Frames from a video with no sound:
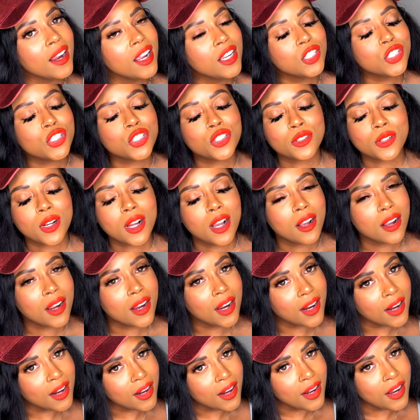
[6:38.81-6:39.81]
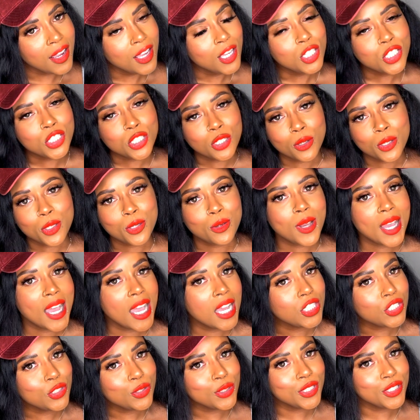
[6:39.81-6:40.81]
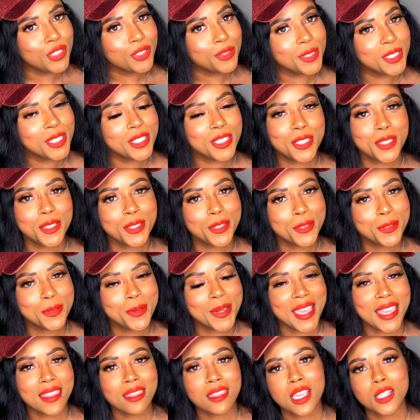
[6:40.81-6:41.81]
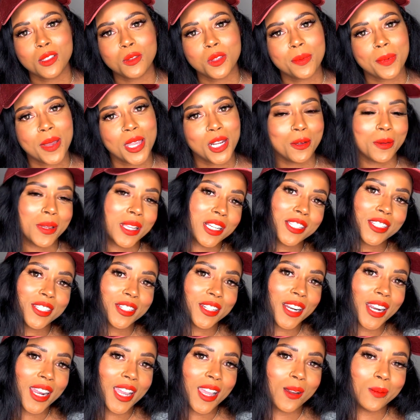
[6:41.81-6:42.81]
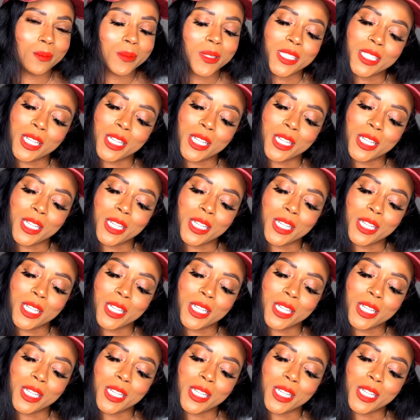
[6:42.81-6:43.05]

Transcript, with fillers: stronger, showing you guys you can do it too, and that's with my new Instagram.